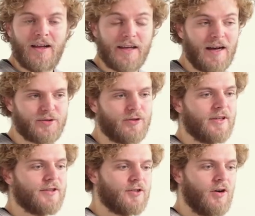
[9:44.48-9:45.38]
Yeah,
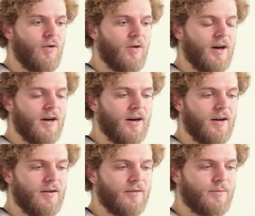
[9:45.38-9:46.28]
absolutely. So uh,
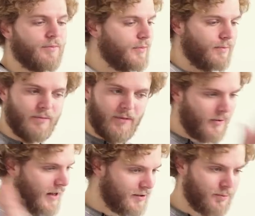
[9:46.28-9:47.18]

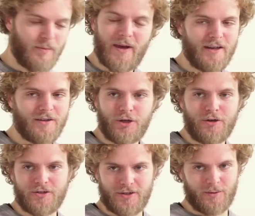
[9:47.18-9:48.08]
as many
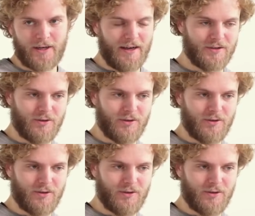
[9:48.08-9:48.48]
chargers as we can.